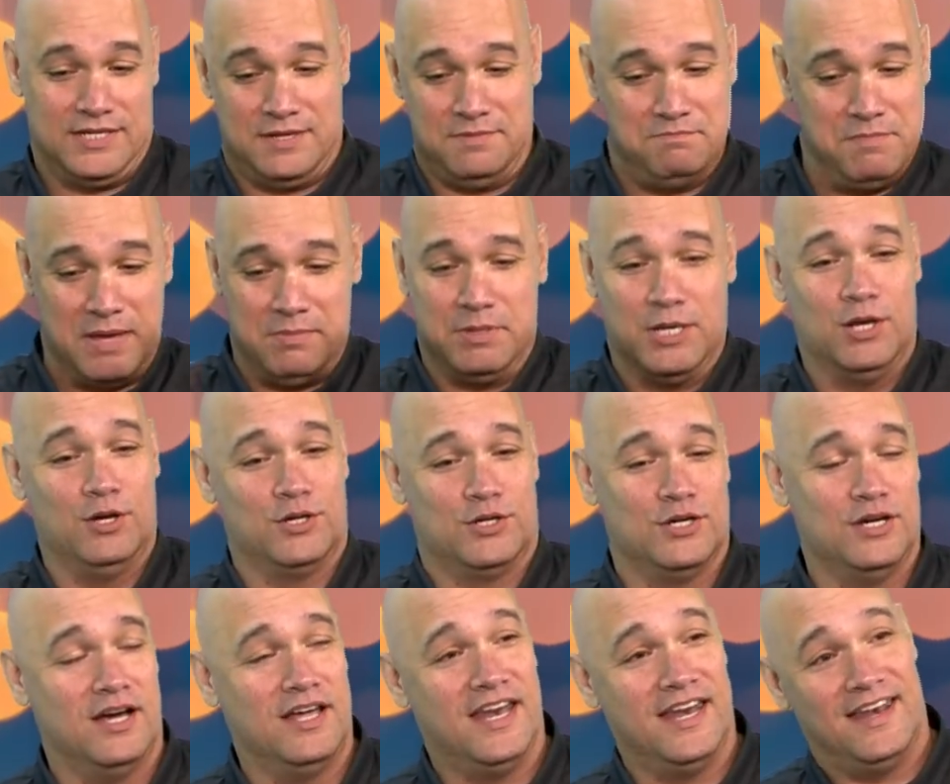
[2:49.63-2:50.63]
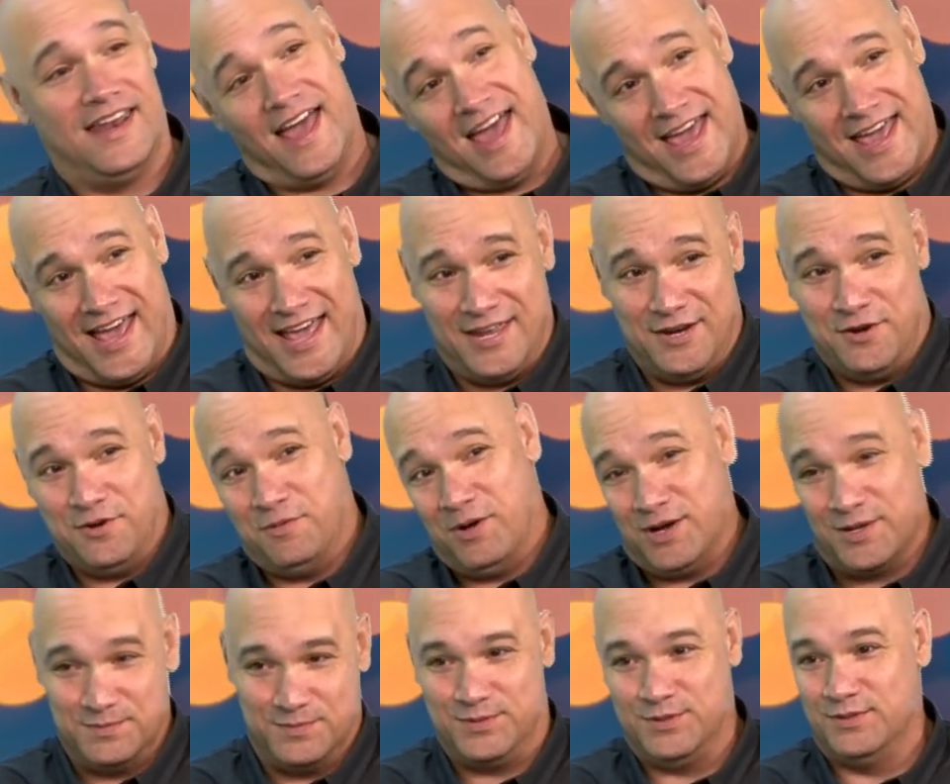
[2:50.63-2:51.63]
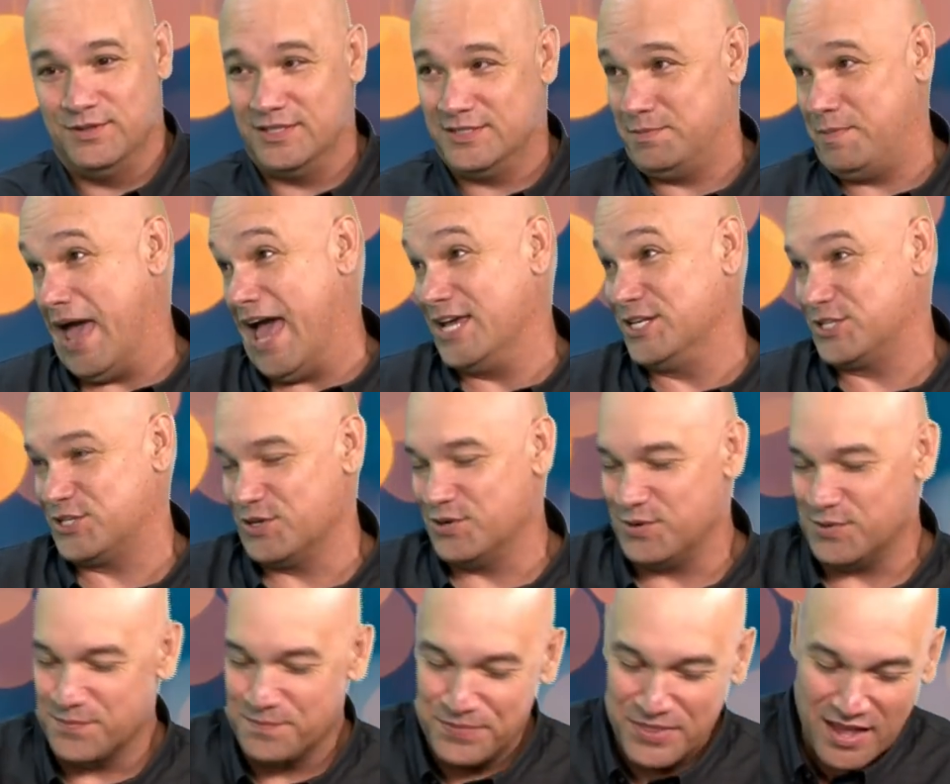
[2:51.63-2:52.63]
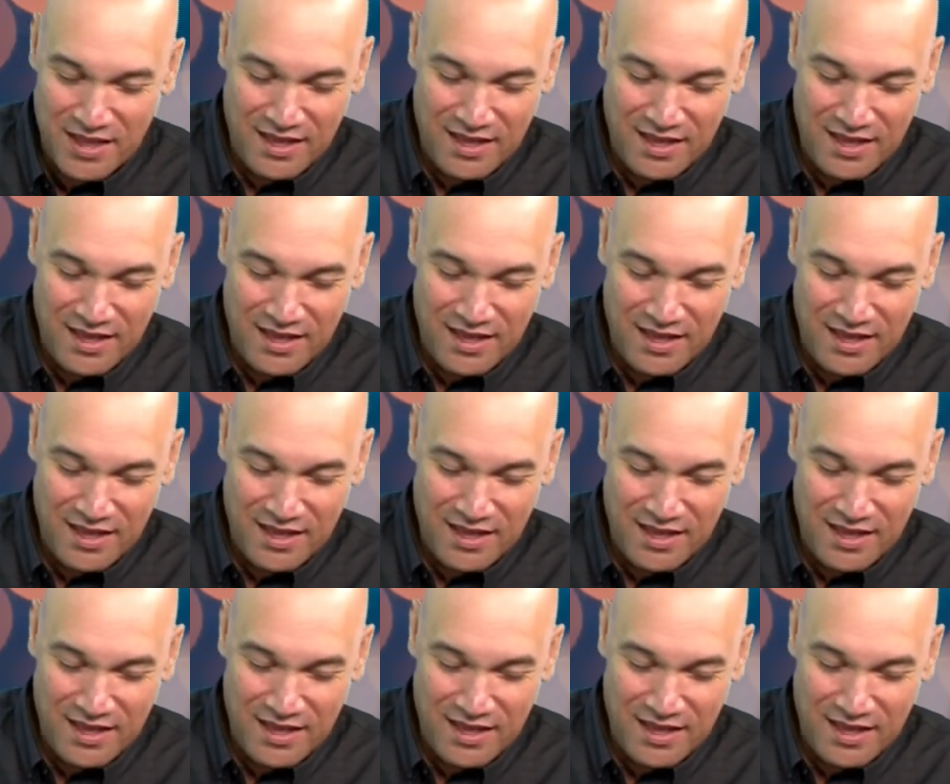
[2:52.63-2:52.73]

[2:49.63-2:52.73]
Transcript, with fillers: make me look good, and hey, how you doing? Welcome to the Spaz Show.